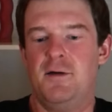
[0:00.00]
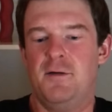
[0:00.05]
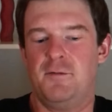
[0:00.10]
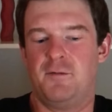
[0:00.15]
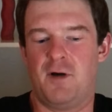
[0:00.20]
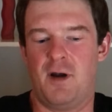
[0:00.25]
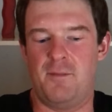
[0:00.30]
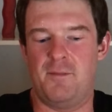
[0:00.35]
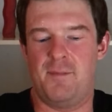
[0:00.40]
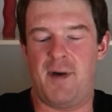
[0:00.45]

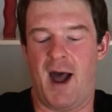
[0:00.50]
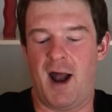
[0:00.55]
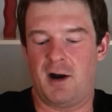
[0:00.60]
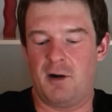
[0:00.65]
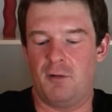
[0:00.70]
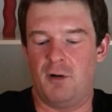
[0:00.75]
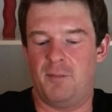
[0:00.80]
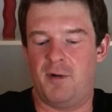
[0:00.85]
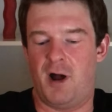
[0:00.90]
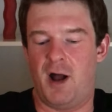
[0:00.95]
from
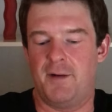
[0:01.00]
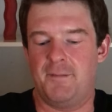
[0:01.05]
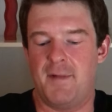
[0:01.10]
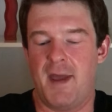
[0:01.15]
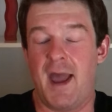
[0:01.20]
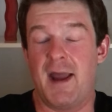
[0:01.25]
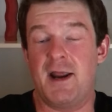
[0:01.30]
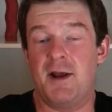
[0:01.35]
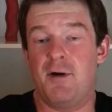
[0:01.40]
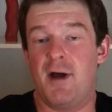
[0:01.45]
Paco
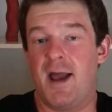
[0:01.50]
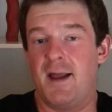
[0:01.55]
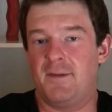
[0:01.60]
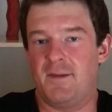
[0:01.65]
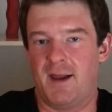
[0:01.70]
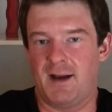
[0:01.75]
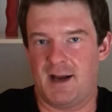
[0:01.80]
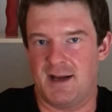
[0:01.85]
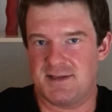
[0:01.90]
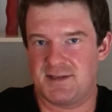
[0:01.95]
Rabanne. Anyway,
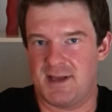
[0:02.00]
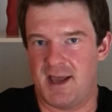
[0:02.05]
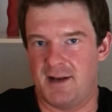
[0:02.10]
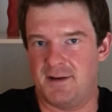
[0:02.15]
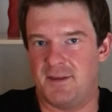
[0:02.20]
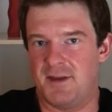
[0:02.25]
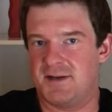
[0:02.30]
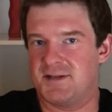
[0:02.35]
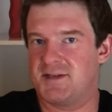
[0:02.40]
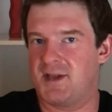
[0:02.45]
like I
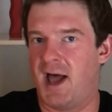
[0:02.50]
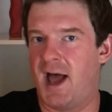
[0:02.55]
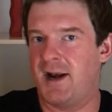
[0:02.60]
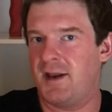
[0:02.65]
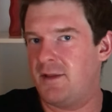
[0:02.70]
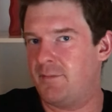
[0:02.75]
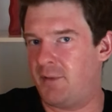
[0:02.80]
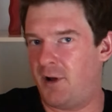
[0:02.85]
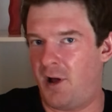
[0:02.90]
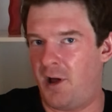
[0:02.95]
said, the design
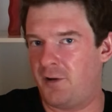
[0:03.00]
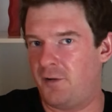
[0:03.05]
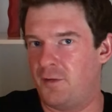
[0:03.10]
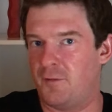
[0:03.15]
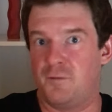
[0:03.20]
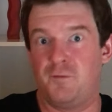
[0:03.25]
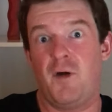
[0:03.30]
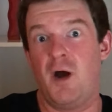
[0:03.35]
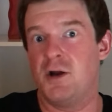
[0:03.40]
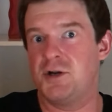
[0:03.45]
of the bottle,
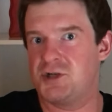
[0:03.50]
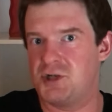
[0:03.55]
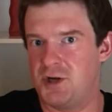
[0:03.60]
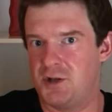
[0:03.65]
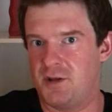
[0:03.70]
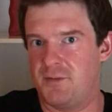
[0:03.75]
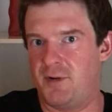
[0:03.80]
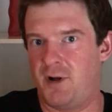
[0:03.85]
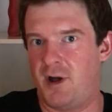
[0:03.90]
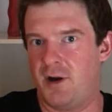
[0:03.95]
the function
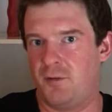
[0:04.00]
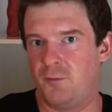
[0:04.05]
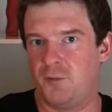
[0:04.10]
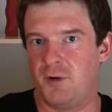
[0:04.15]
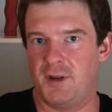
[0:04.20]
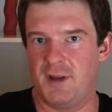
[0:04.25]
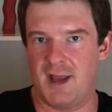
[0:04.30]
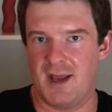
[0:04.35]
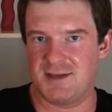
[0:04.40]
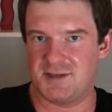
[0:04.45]
of the bottle
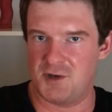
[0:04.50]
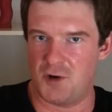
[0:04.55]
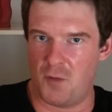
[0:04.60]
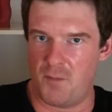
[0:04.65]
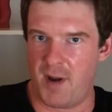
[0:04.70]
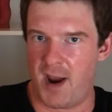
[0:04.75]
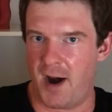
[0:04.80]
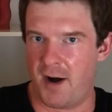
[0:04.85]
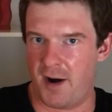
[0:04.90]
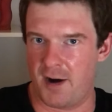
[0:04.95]
really has no
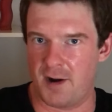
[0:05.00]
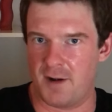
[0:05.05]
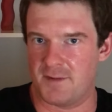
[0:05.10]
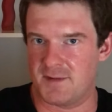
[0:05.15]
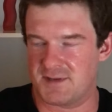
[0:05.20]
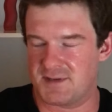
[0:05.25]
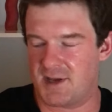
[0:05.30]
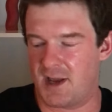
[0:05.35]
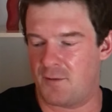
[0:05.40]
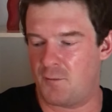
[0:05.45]
bearing on
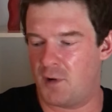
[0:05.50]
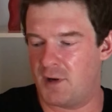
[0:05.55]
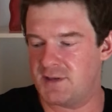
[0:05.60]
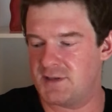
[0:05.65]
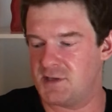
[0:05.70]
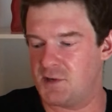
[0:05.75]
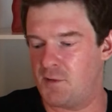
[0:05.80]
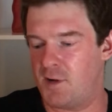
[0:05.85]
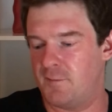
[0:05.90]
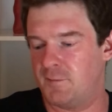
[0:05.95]
the scent
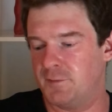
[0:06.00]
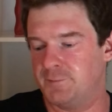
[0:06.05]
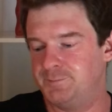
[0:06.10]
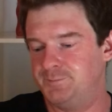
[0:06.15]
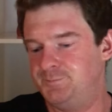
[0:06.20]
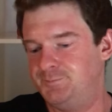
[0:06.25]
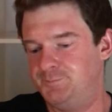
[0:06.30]
whatsoever.